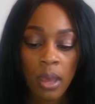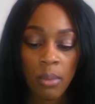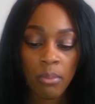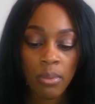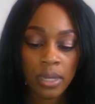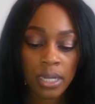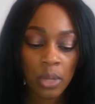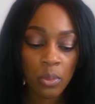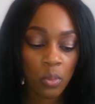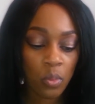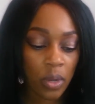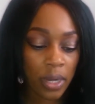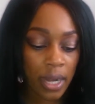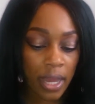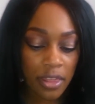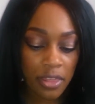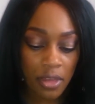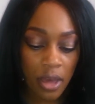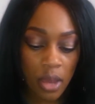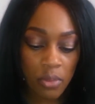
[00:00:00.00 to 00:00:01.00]
But what
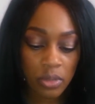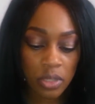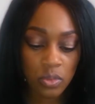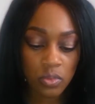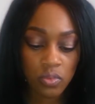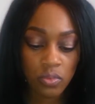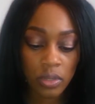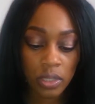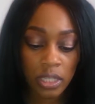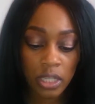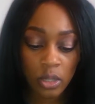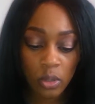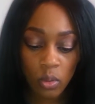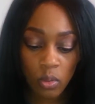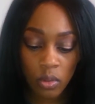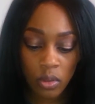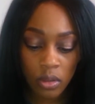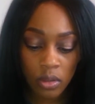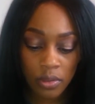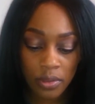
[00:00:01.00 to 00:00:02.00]
I thought was really
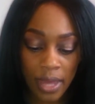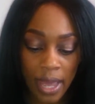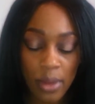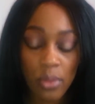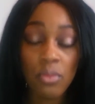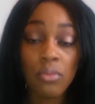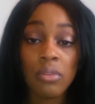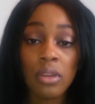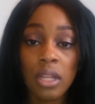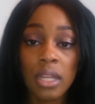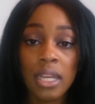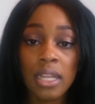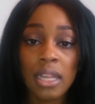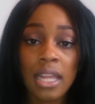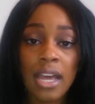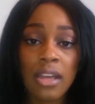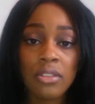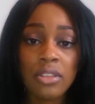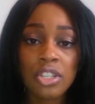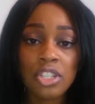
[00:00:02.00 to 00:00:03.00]
cool that really
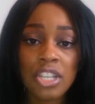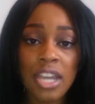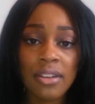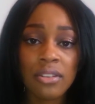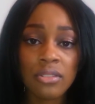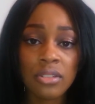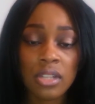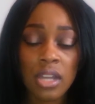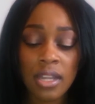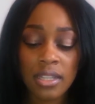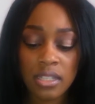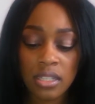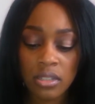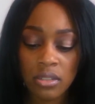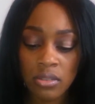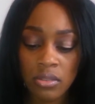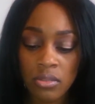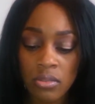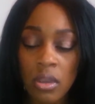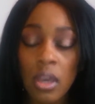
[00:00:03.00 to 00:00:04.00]
allowed the shadows not
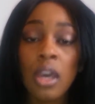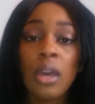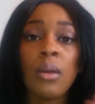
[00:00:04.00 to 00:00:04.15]
to